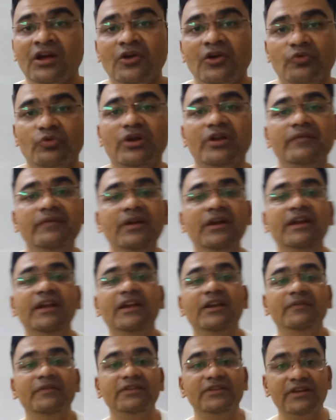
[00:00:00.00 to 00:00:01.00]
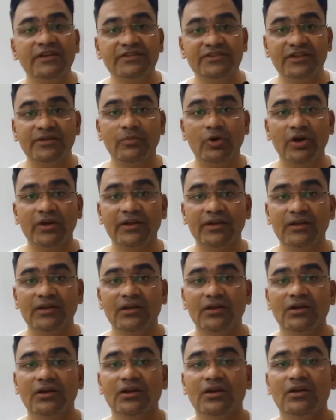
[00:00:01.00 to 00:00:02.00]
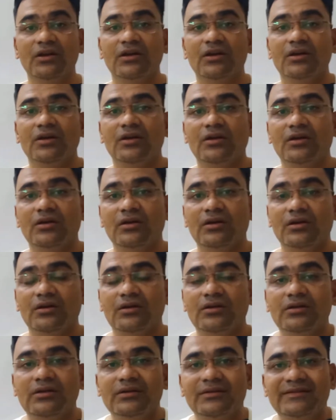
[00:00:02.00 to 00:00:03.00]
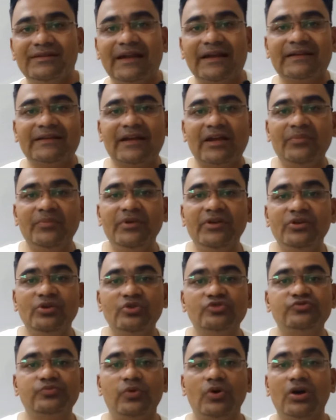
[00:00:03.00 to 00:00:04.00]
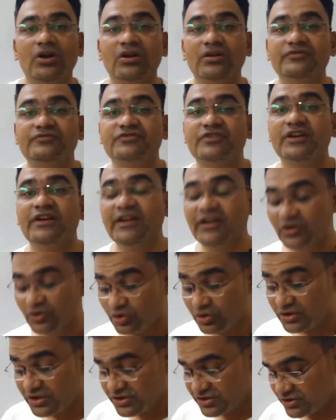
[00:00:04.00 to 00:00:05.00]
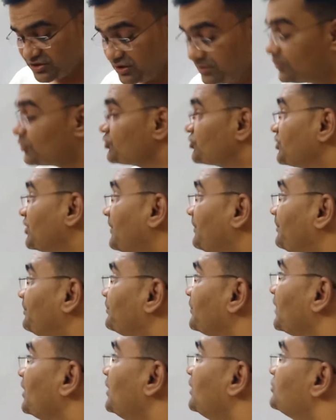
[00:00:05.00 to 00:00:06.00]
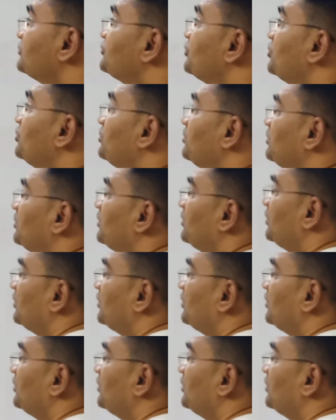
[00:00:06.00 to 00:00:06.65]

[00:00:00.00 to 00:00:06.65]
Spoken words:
When we deal with rigid body, that can be used for studying rotational motion. So